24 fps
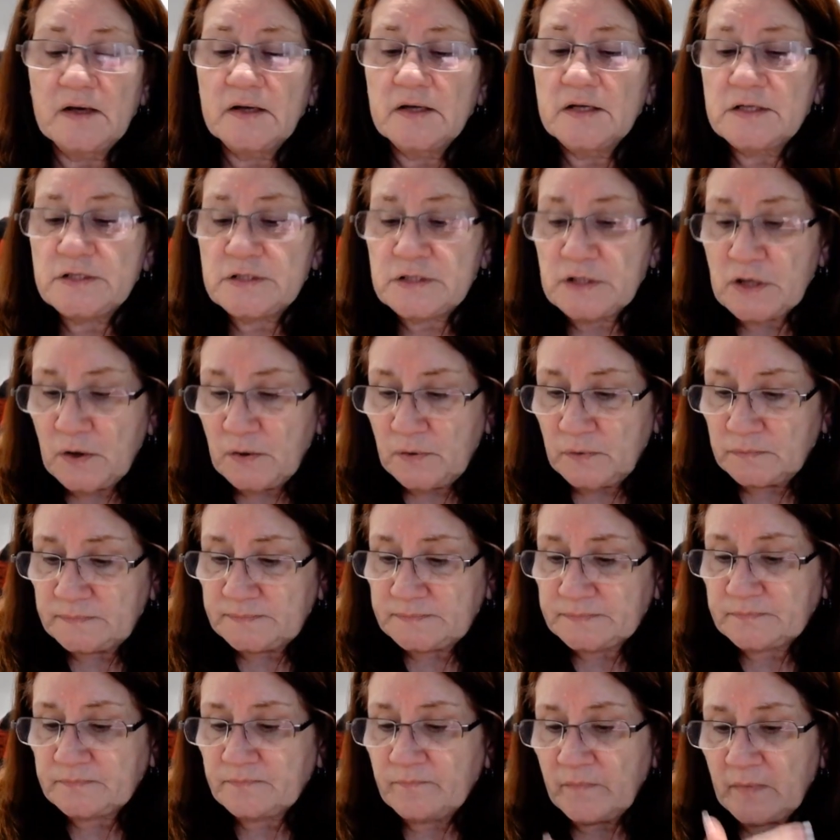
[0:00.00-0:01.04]
So,
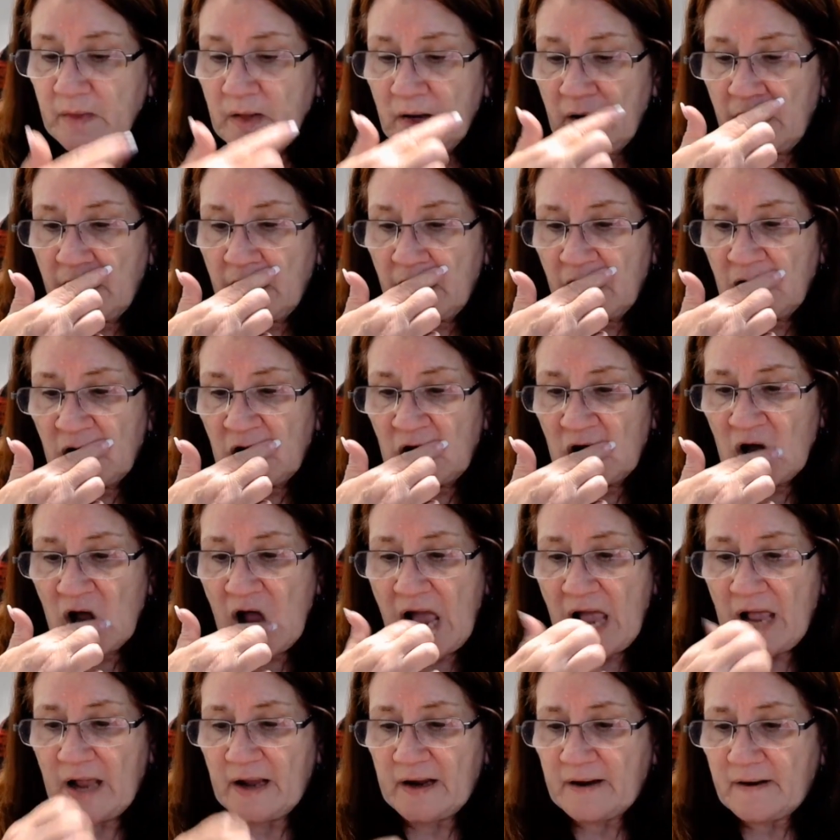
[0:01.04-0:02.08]
I
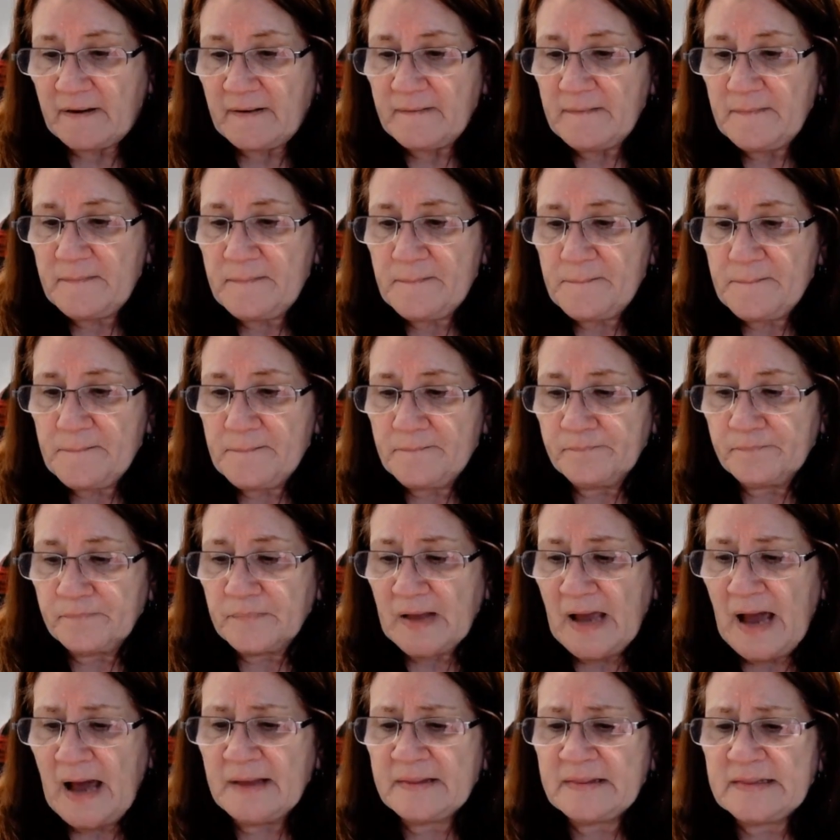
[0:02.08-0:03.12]

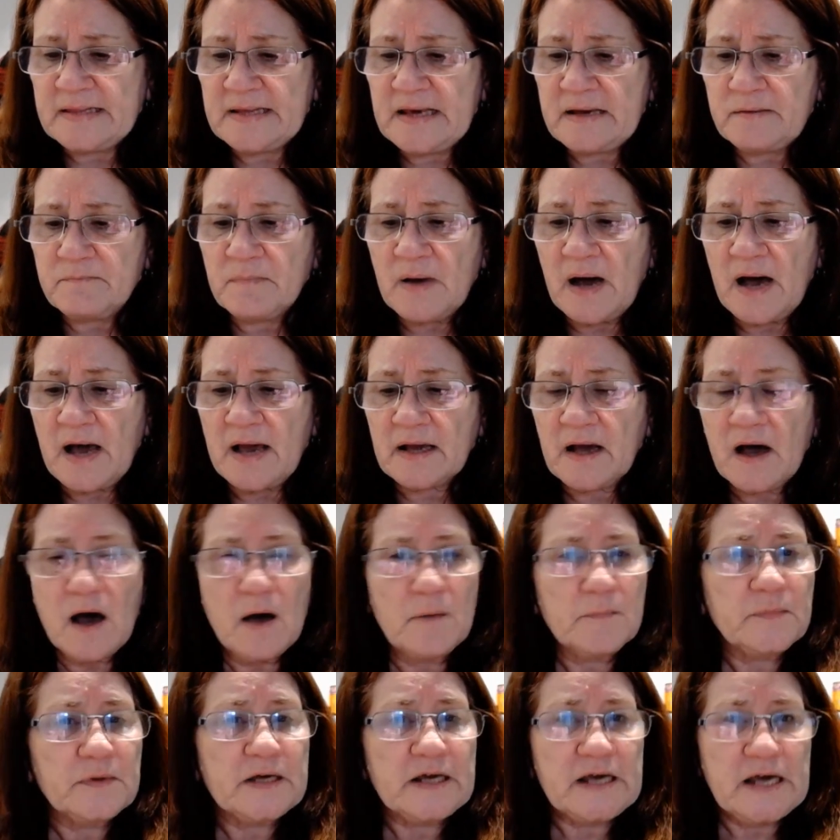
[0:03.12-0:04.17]
think my
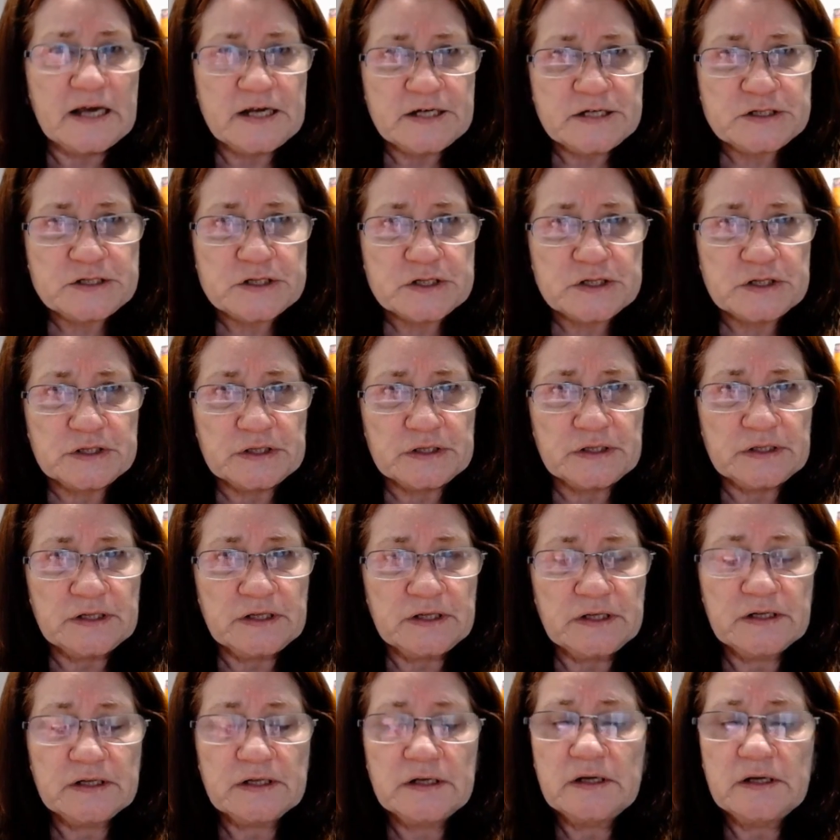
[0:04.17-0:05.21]
complication
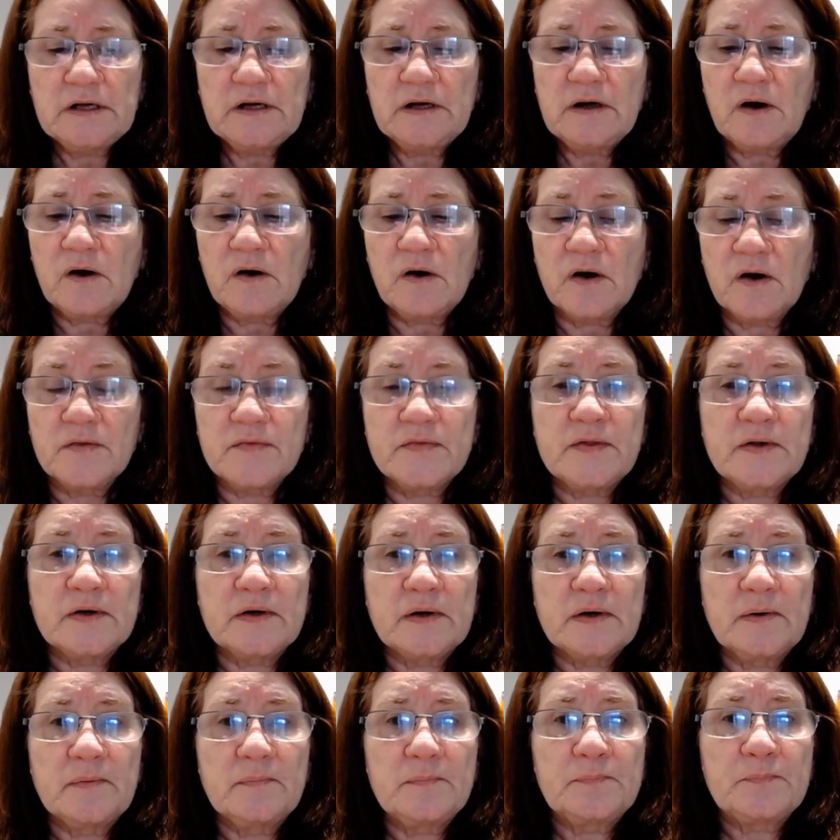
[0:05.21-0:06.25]
or
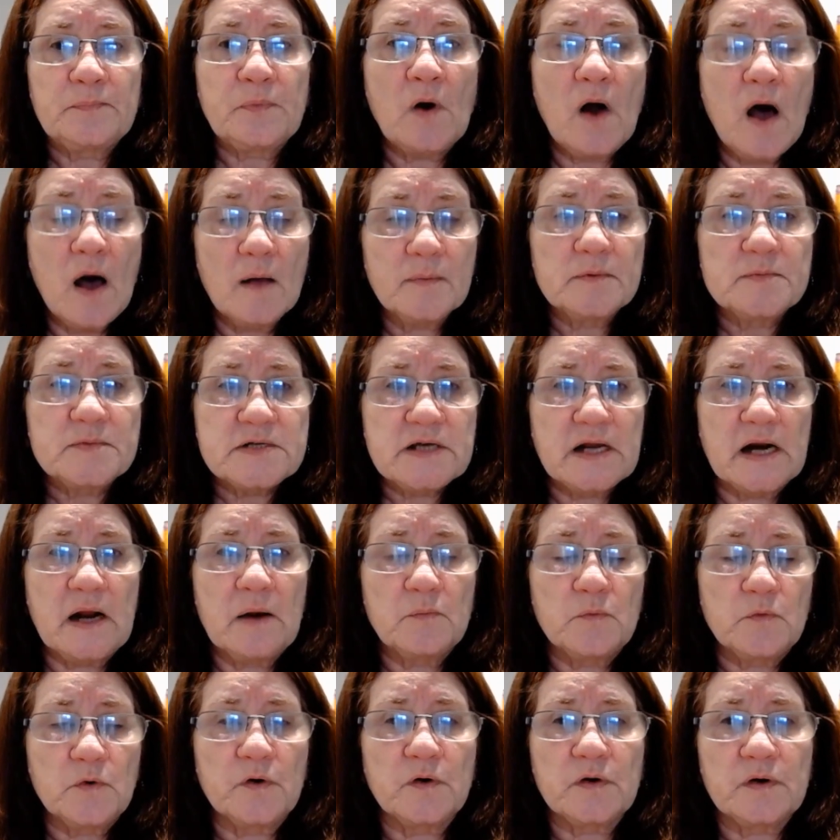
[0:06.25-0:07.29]
the problems that
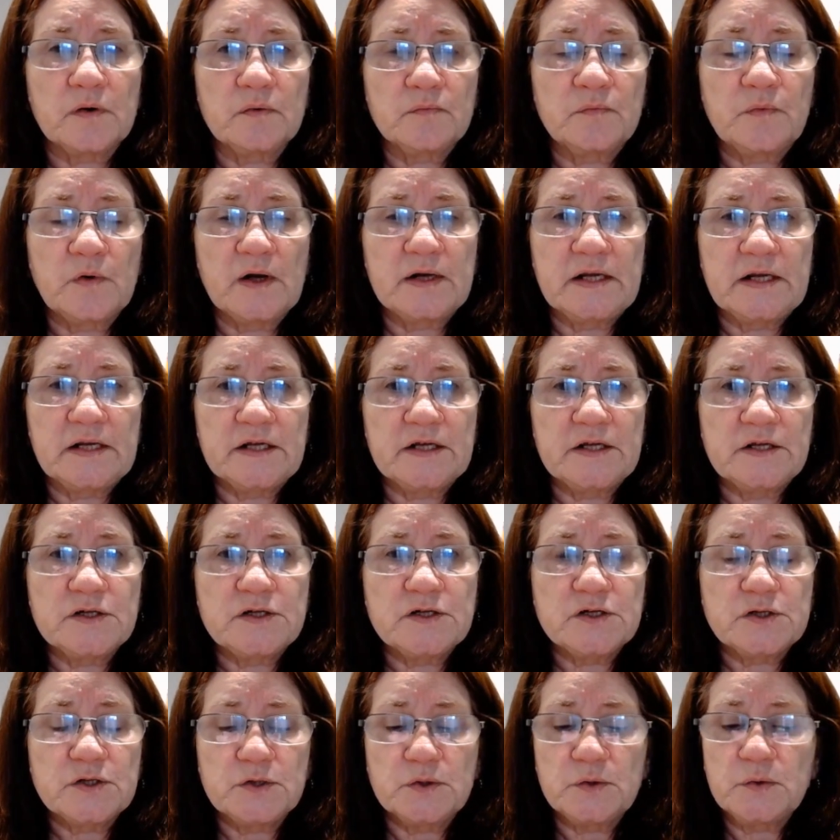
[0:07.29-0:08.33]
I'm running
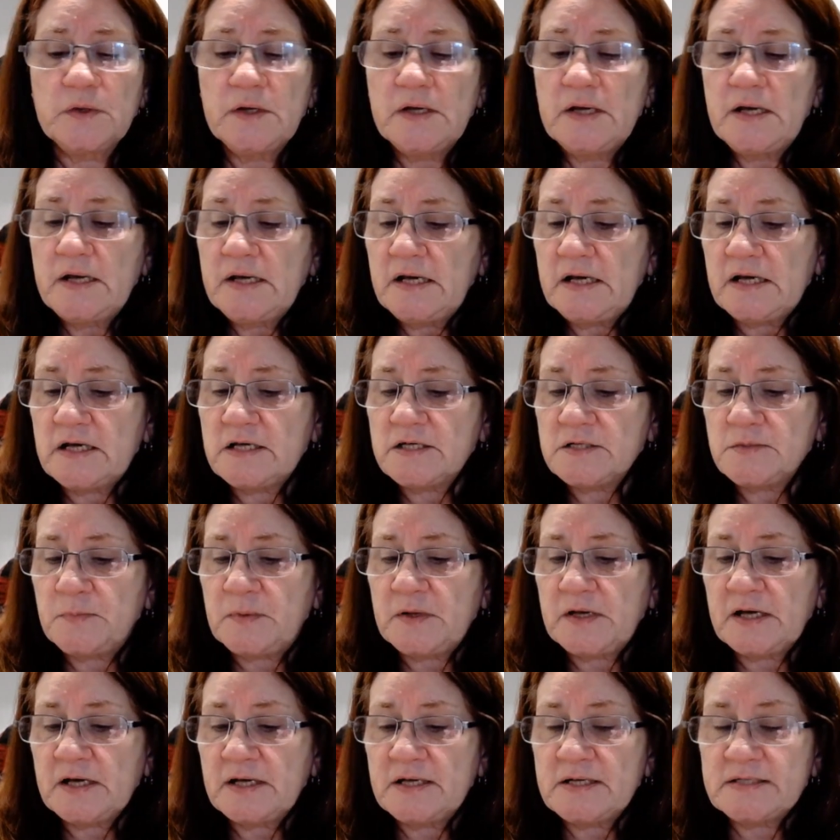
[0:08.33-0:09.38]
into is
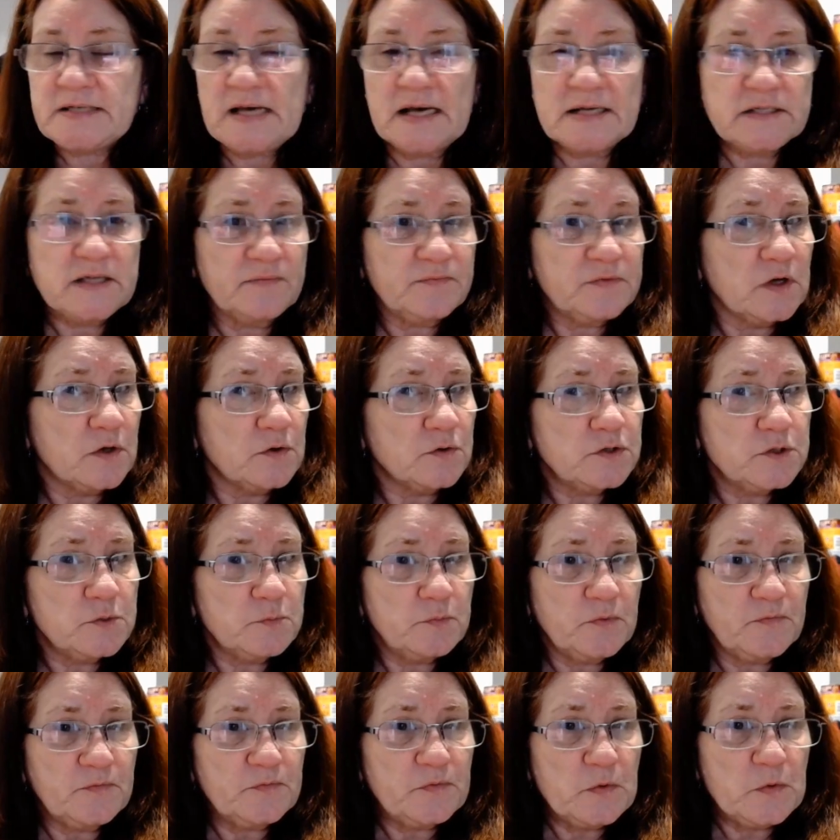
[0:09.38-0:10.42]
because, as I've told you
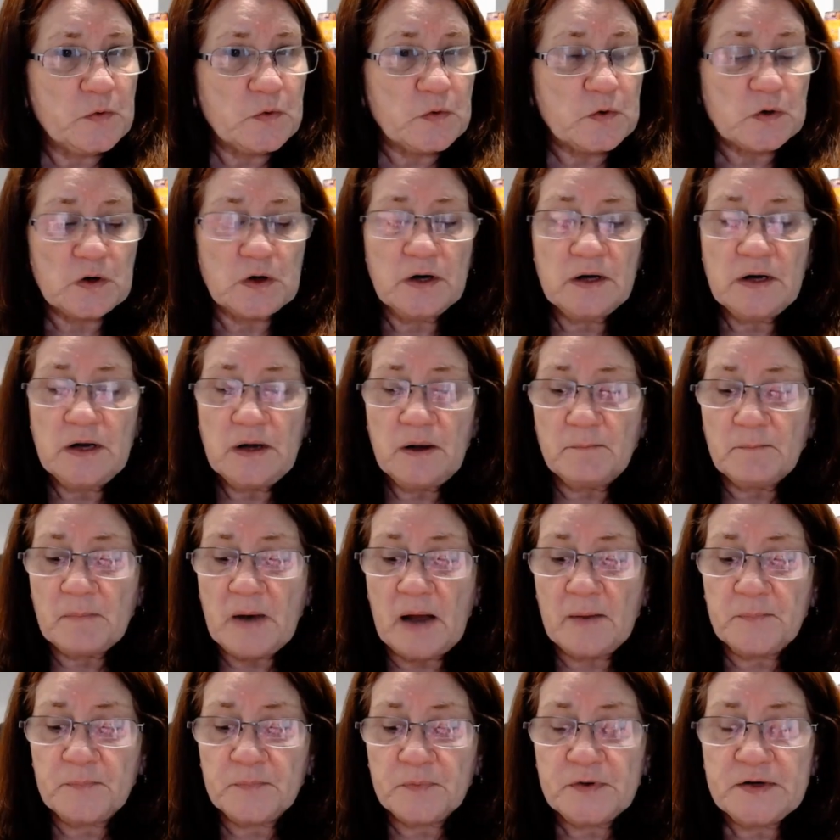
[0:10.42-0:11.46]
before,
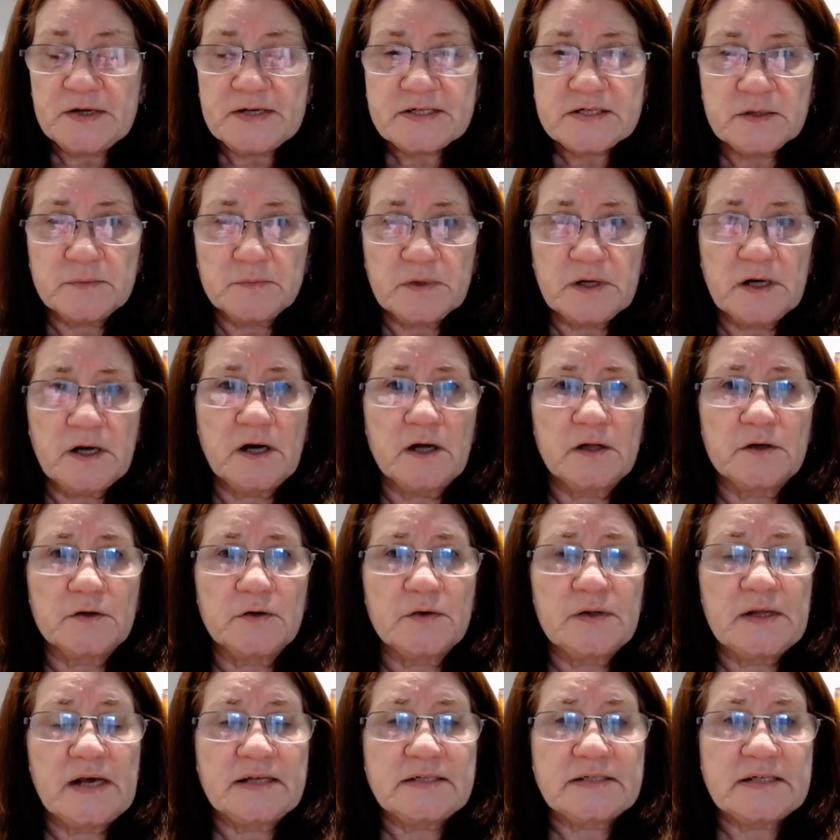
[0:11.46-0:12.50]
my prism color
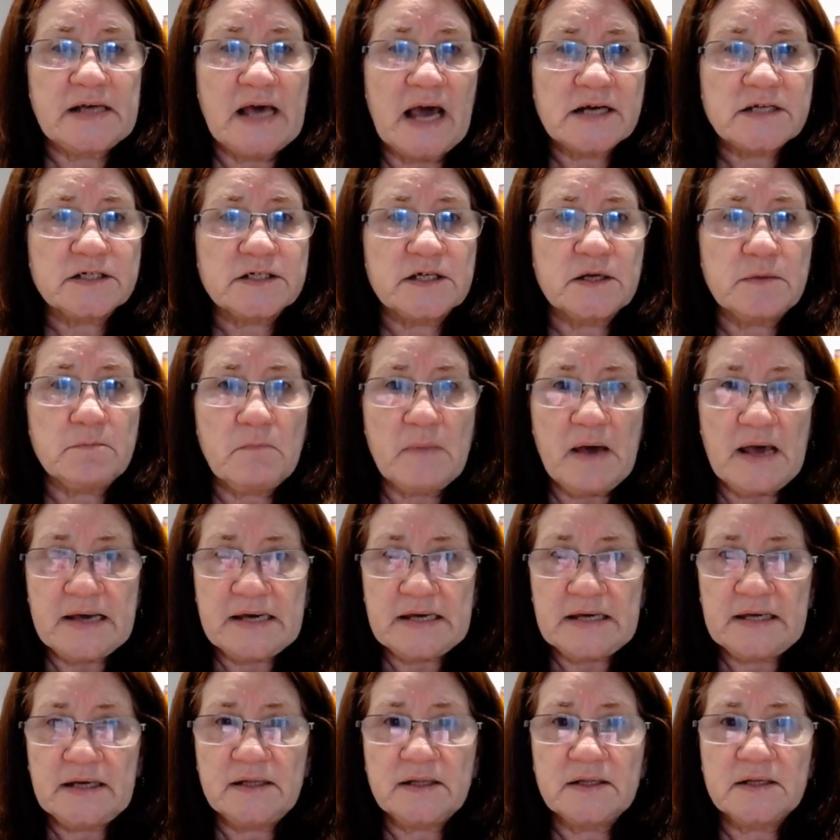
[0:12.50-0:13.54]
that's actually
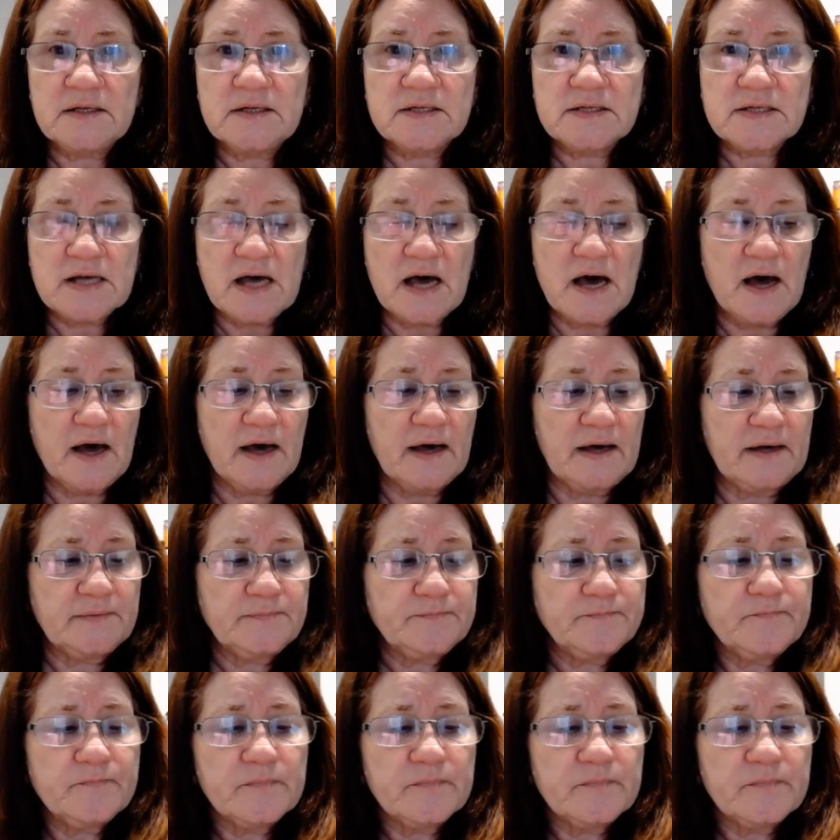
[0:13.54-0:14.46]
making the design,